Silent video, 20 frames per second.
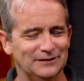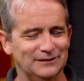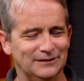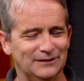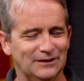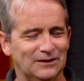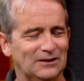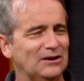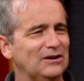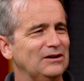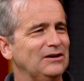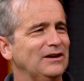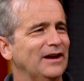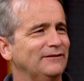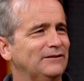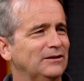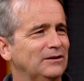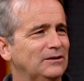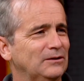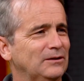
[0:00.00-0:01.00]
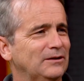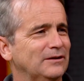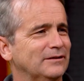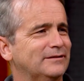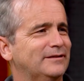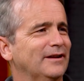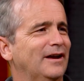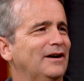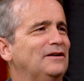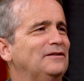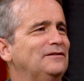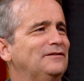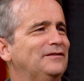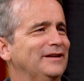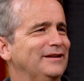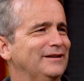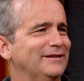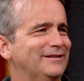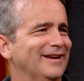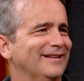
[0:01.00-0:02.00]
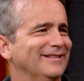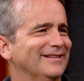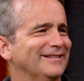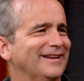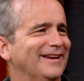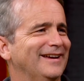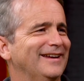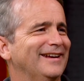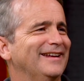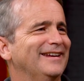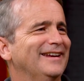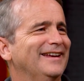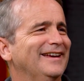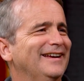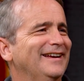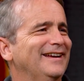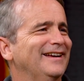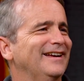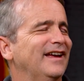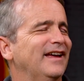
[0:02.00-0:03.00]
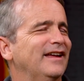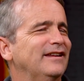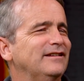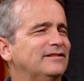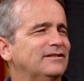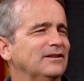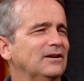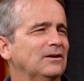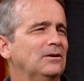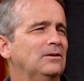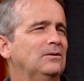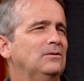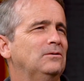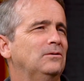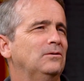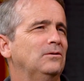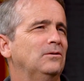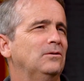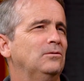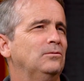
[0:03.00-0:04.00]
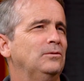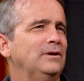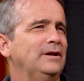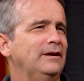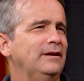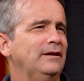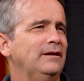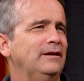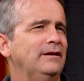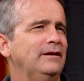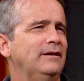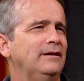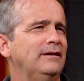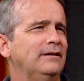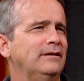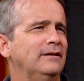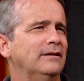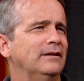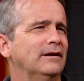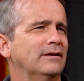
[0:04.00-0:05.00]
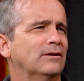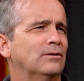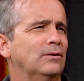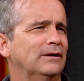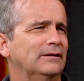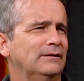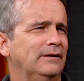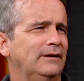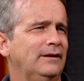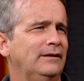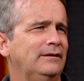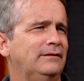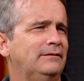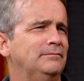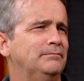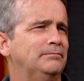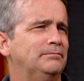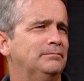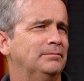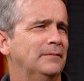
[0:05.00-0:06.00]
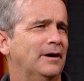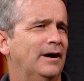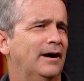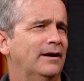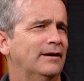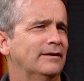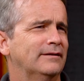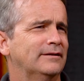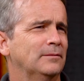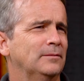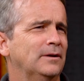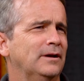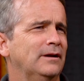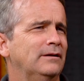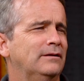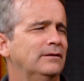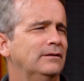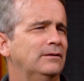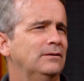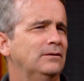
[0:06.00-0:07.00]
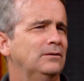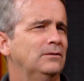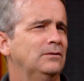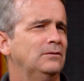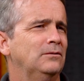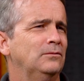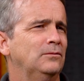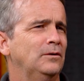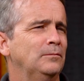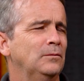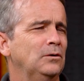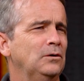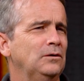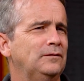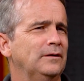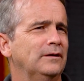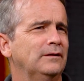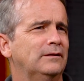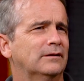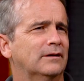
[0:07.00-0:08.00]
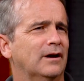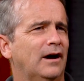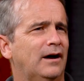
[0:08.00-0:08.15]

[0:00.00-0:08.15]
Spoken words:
learn, you have to do it yourself, then you delegate it. Right. And so we quickly hired someone we moved into